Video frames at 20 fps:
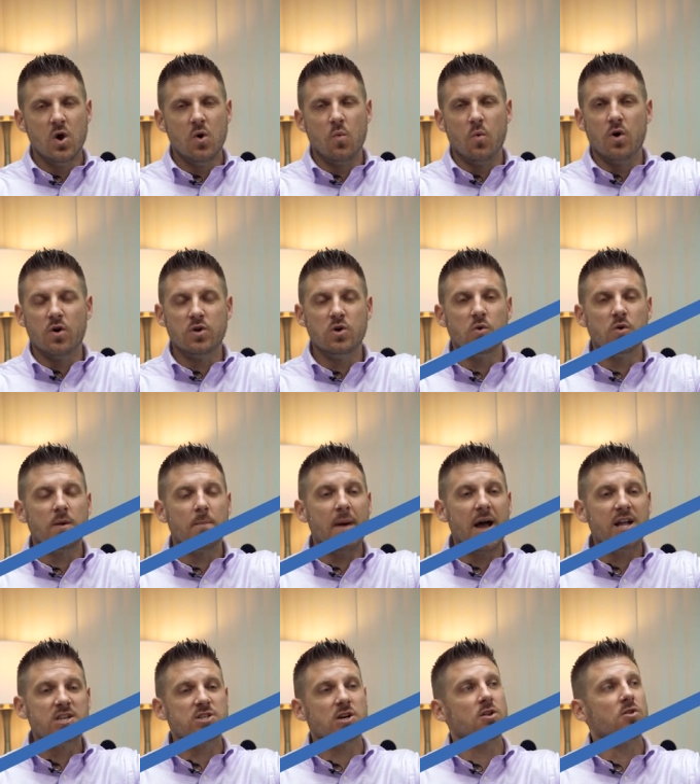Well, you would
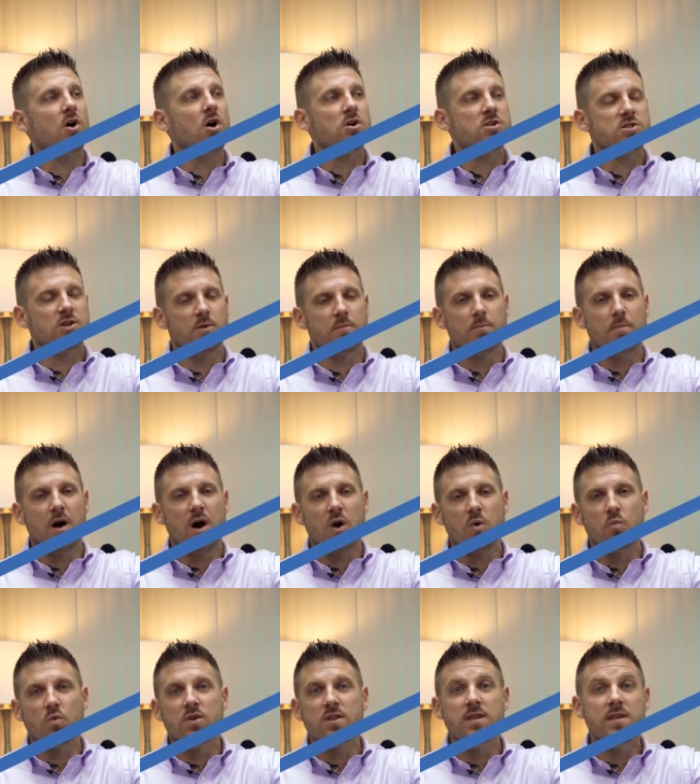imagine a long-term bond
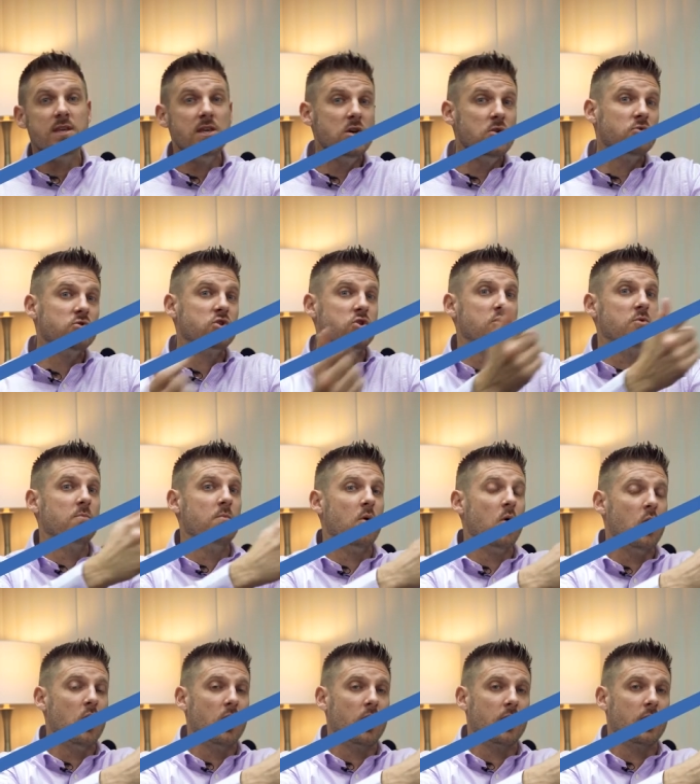will yield you more
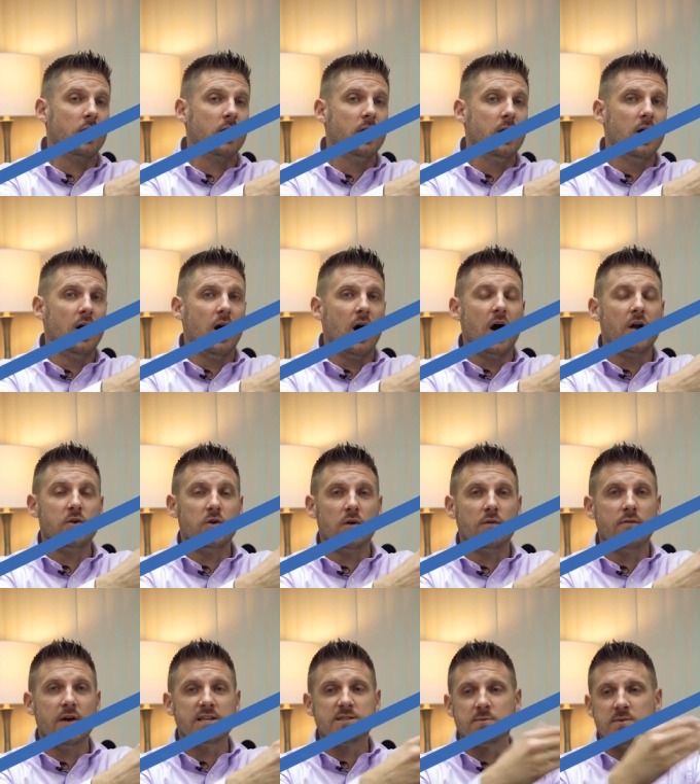more on your
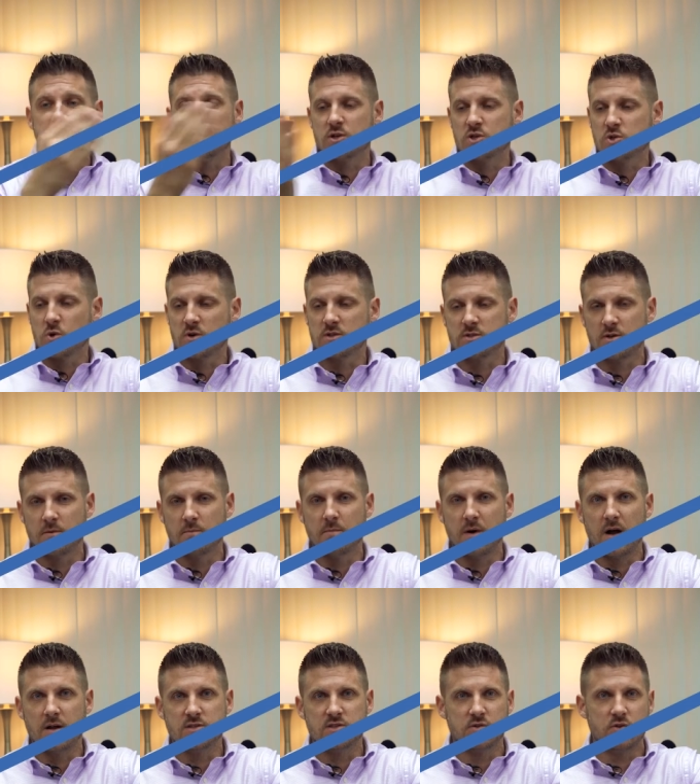investment than a short-term
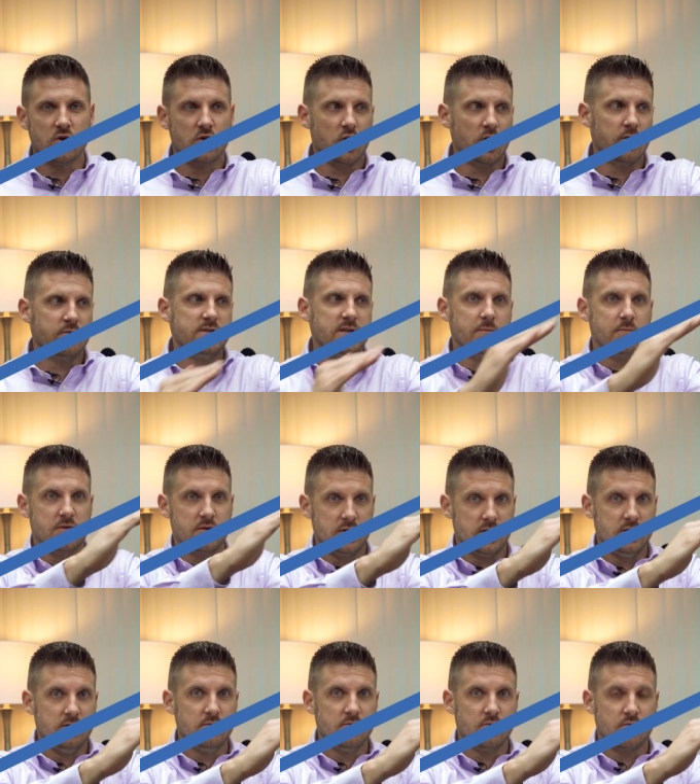bond, so the curve typically
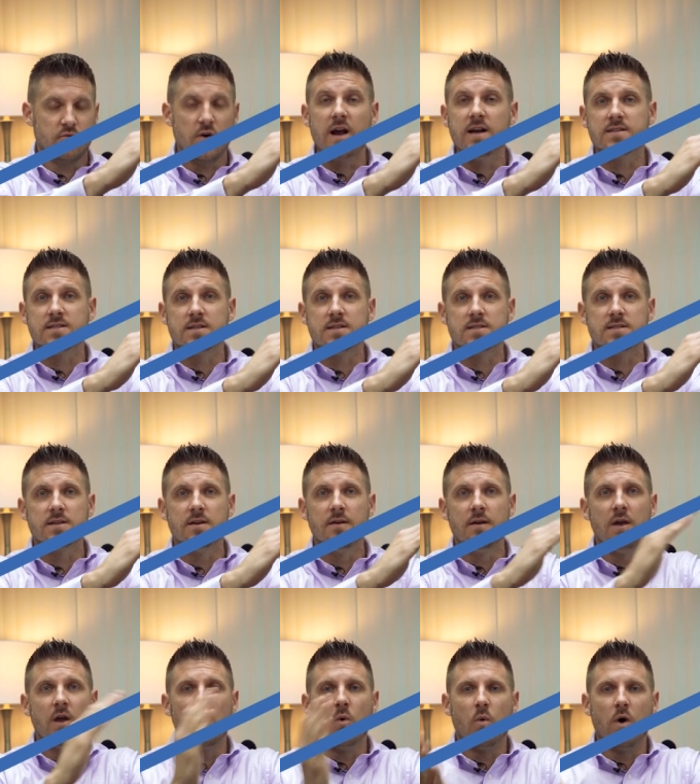rises.
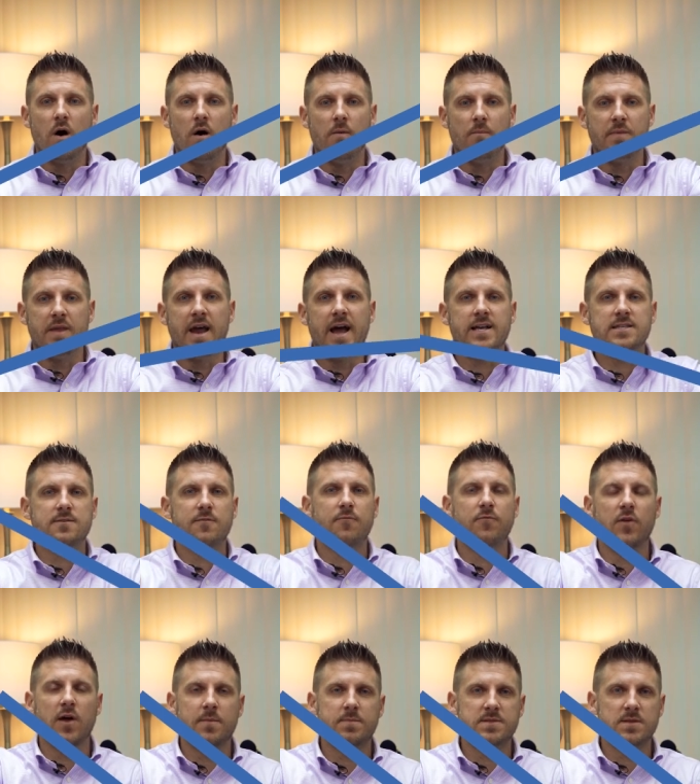Well, it has
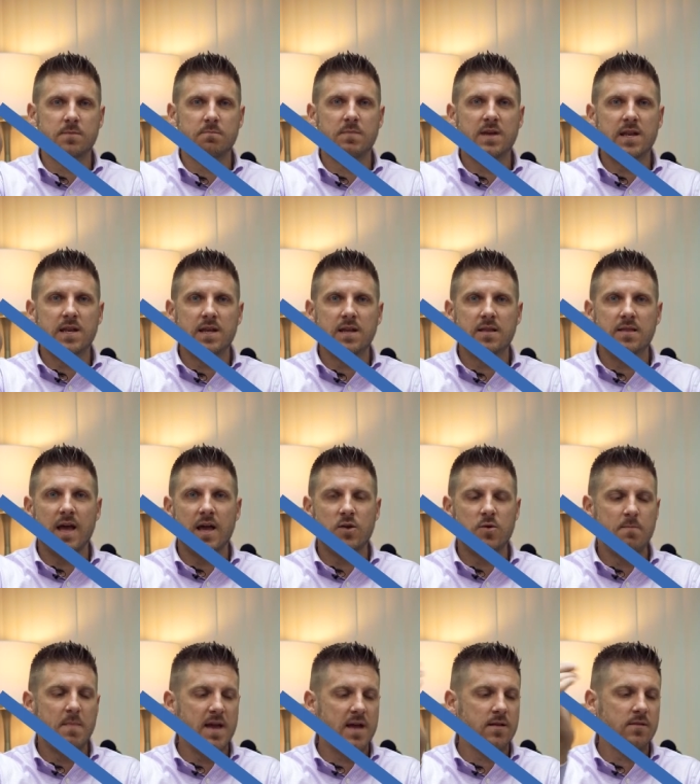flipped, meaning that you
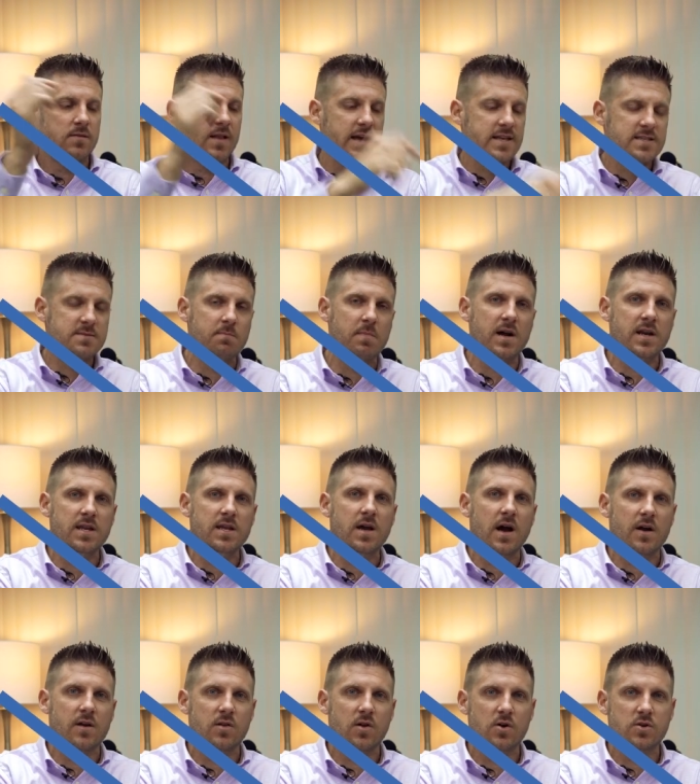make less money
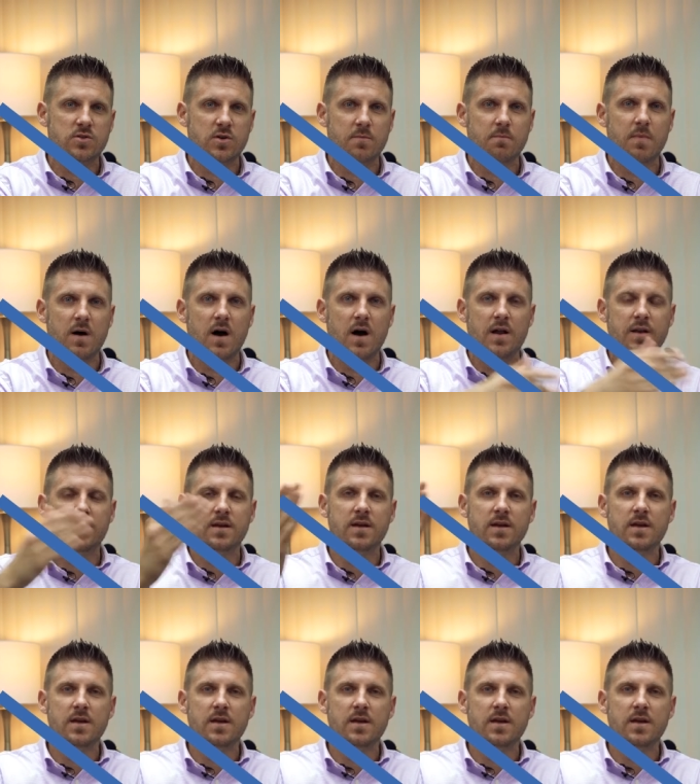on a long-term bond